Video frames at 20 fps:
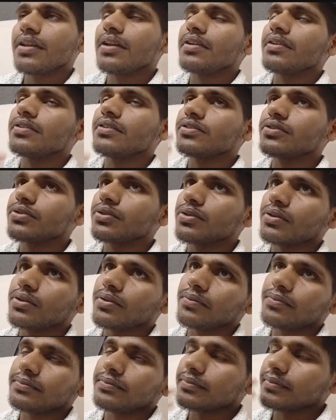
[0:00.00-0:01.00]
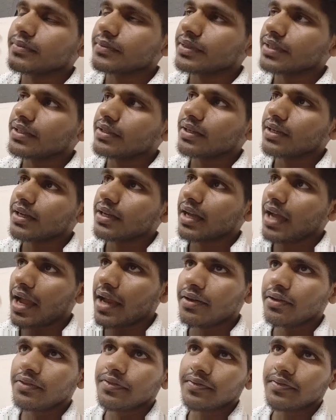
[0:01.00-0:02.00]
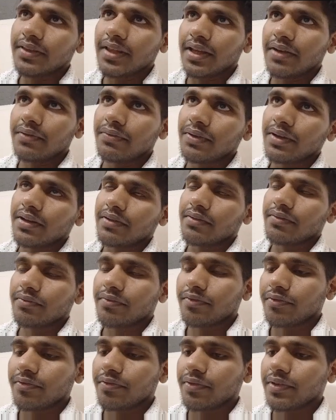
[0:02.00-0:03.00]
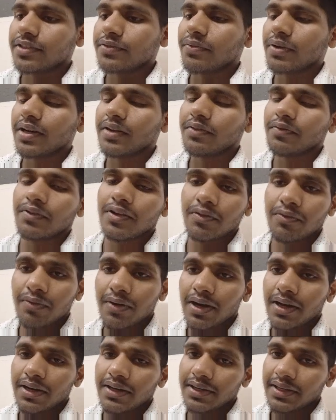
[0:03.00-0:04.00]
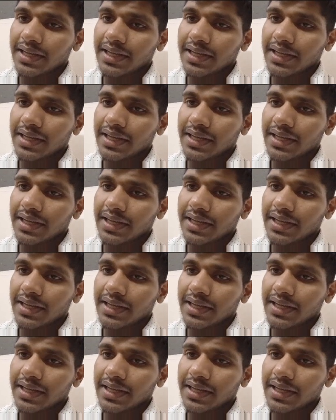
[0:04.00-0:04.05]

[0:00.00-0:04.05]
So kind of that one is what we want.